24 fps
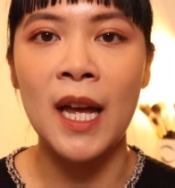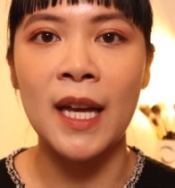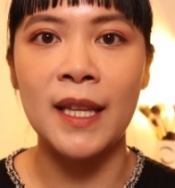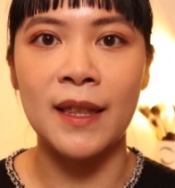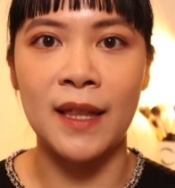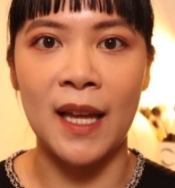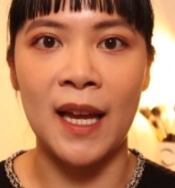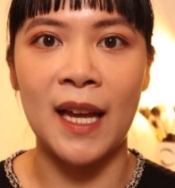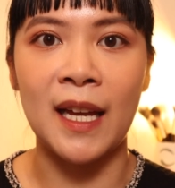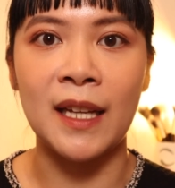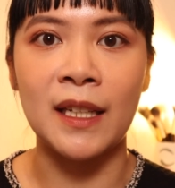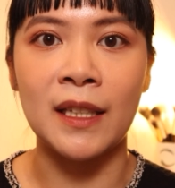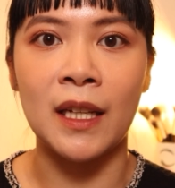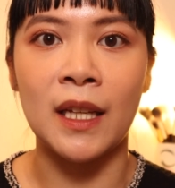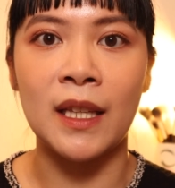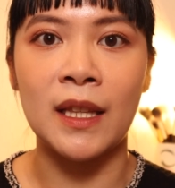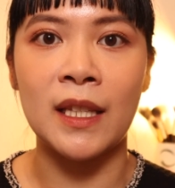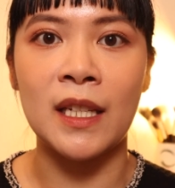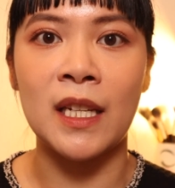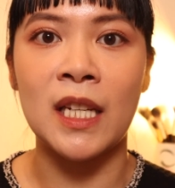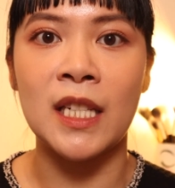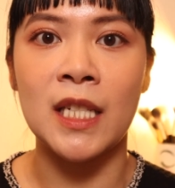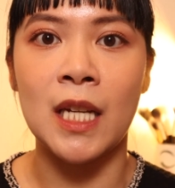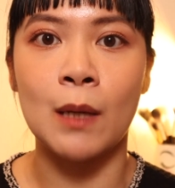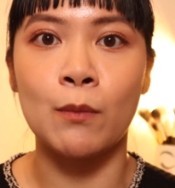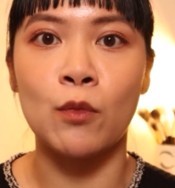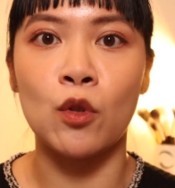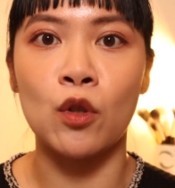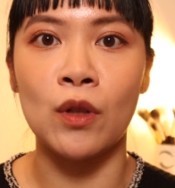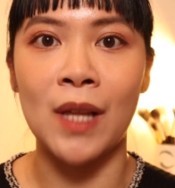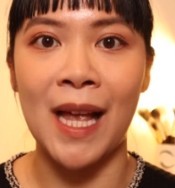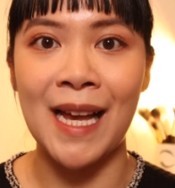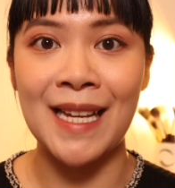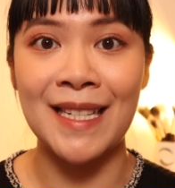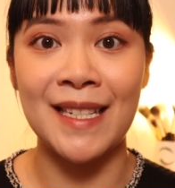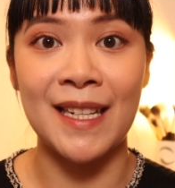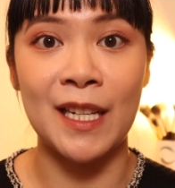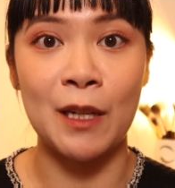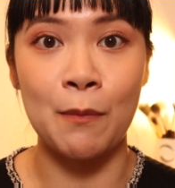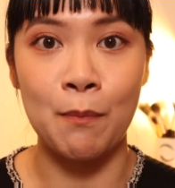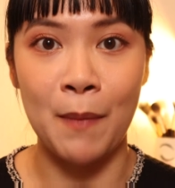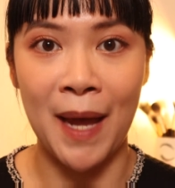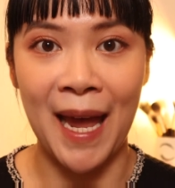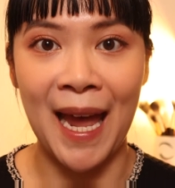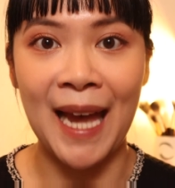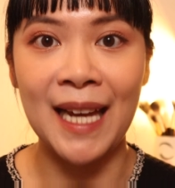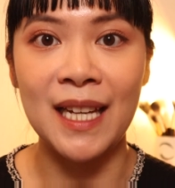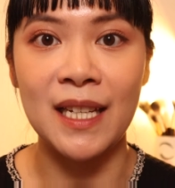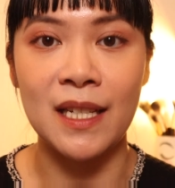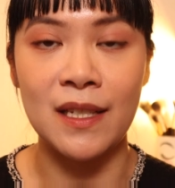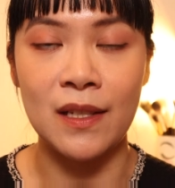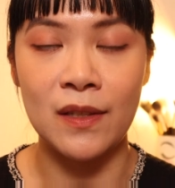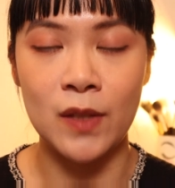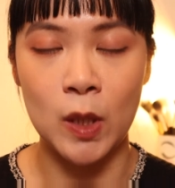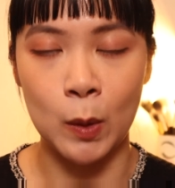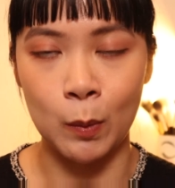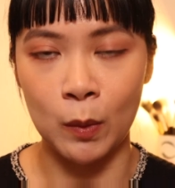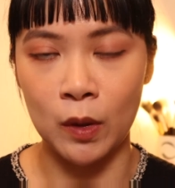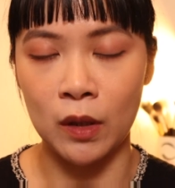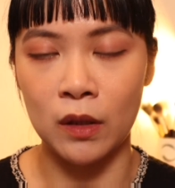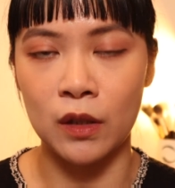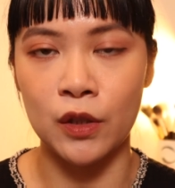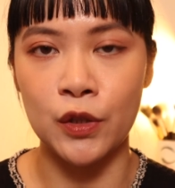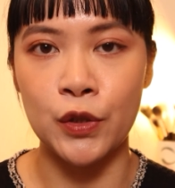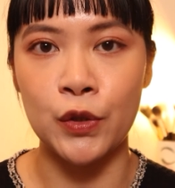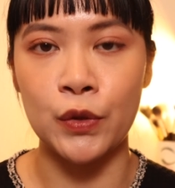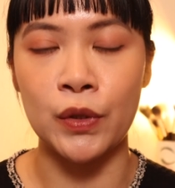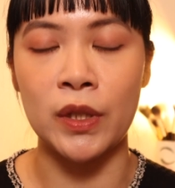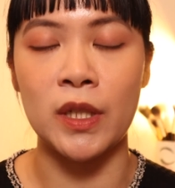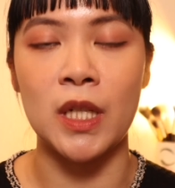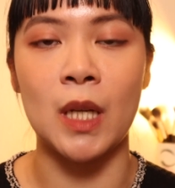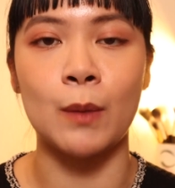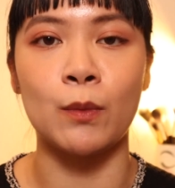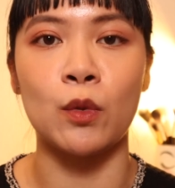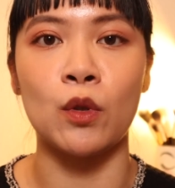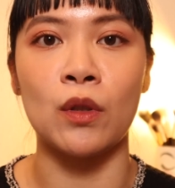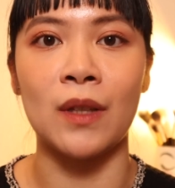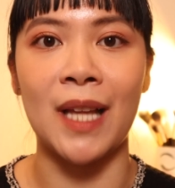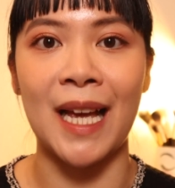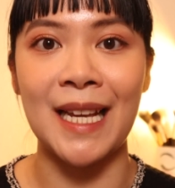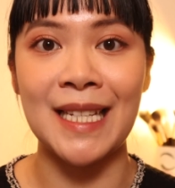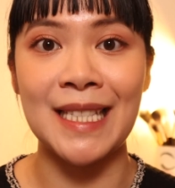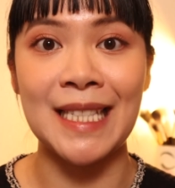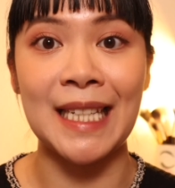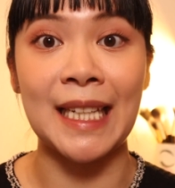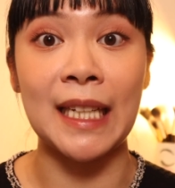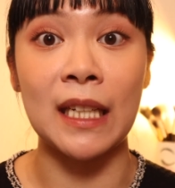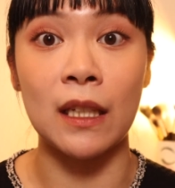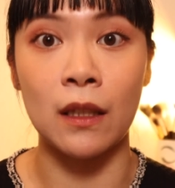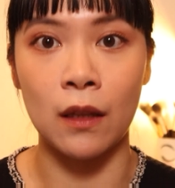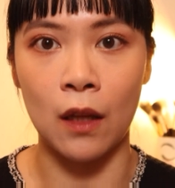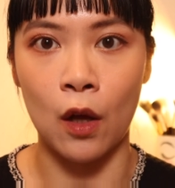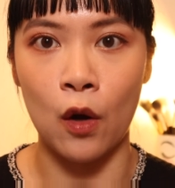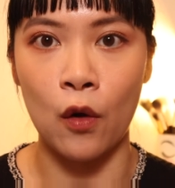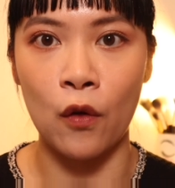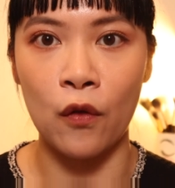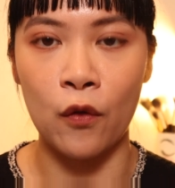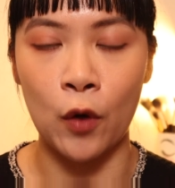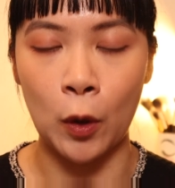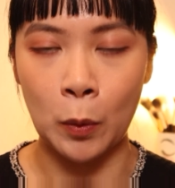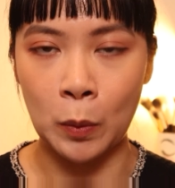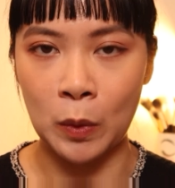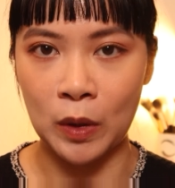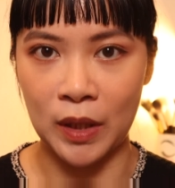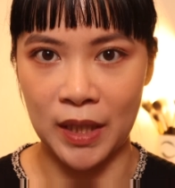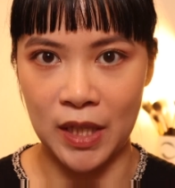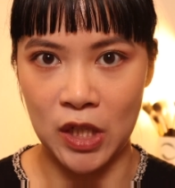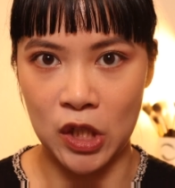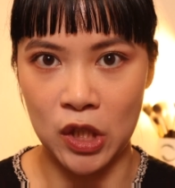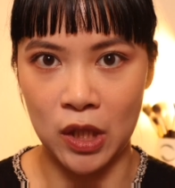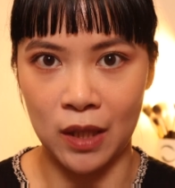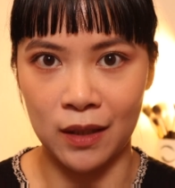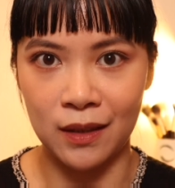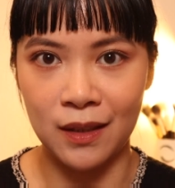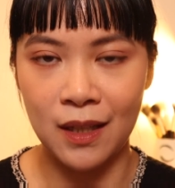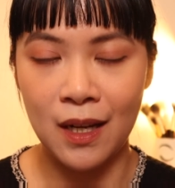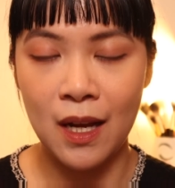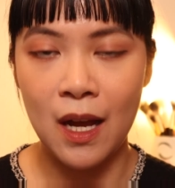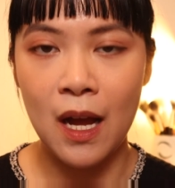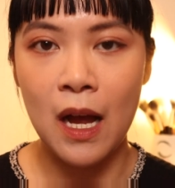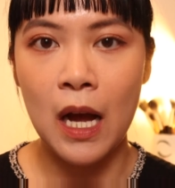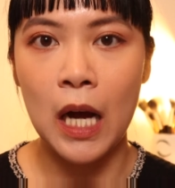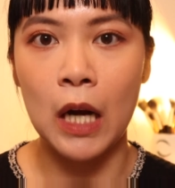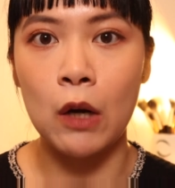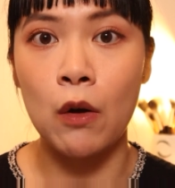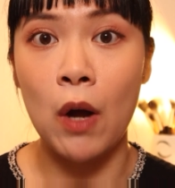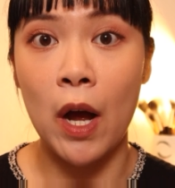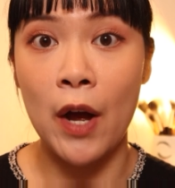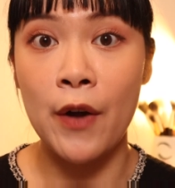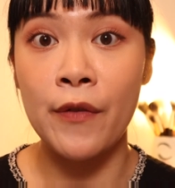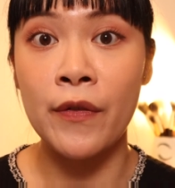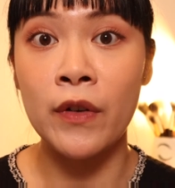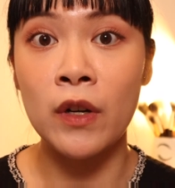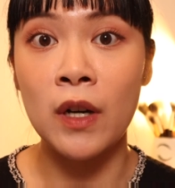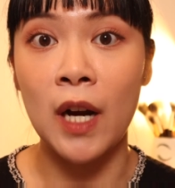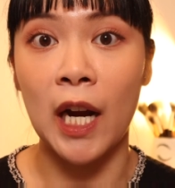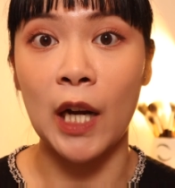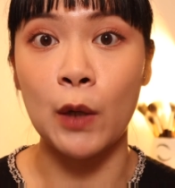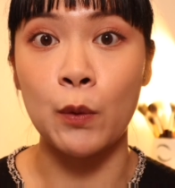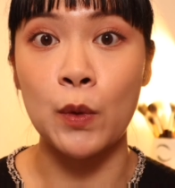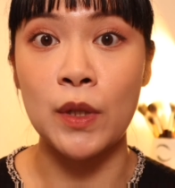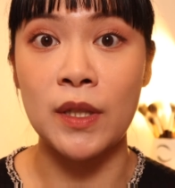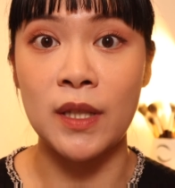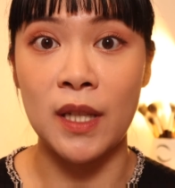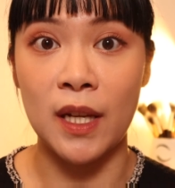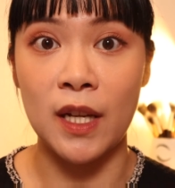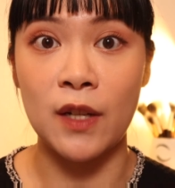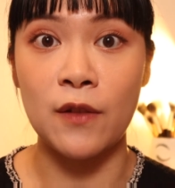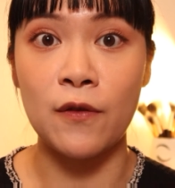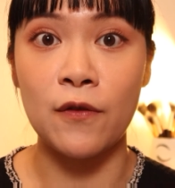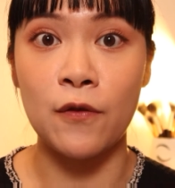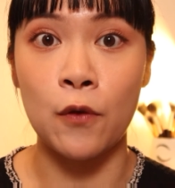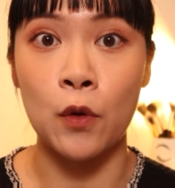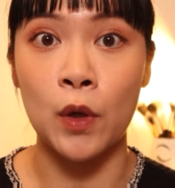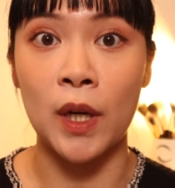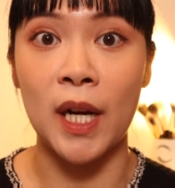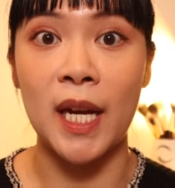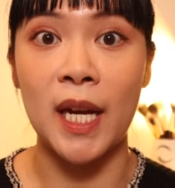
than the Double Lasting Matte is similar to the Double Lasting Glow formulation. However, I was in for